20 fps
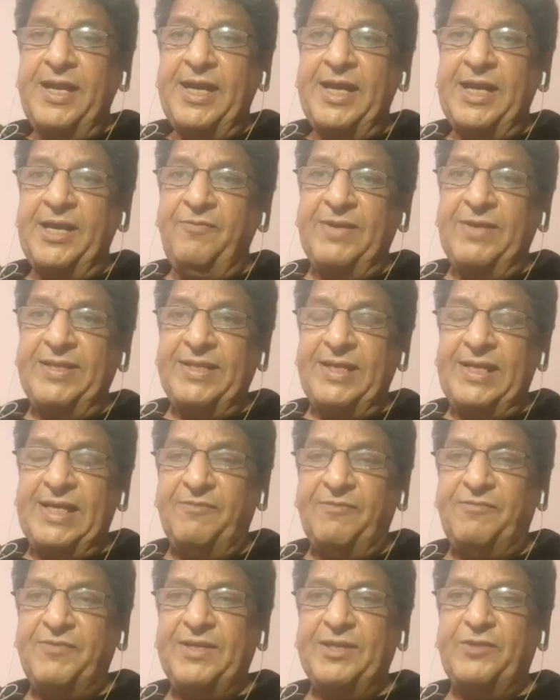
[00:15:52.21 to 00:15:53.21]
And when the
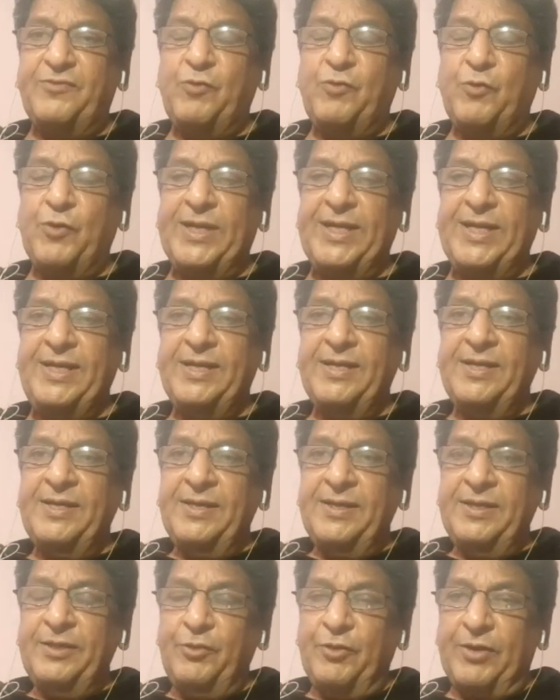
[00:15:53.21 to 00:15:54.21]
left is flowing,
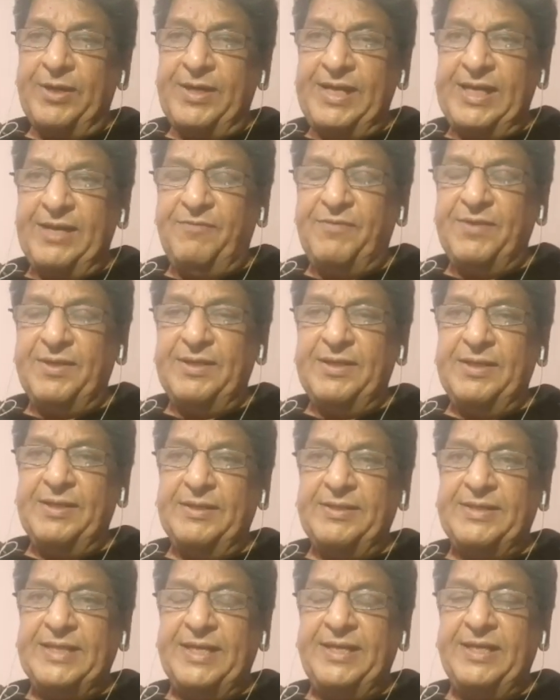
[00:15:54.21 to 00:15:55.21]
your left
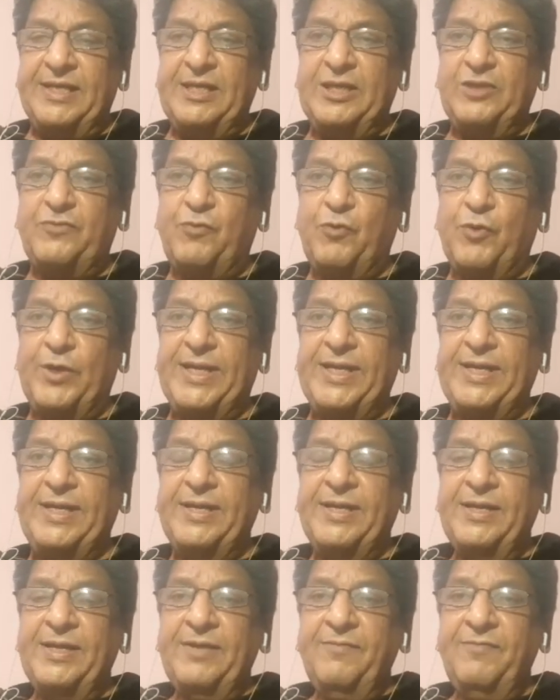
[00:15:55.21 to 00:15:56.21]
channel is flowing,
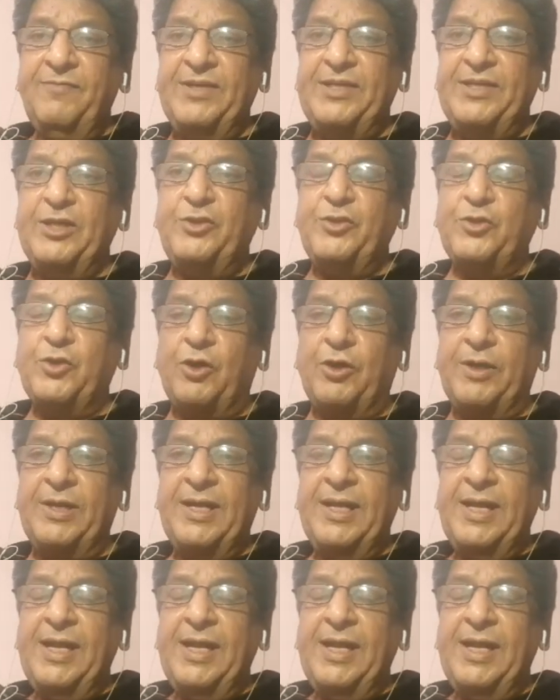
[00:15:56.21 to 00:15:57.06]
which is called,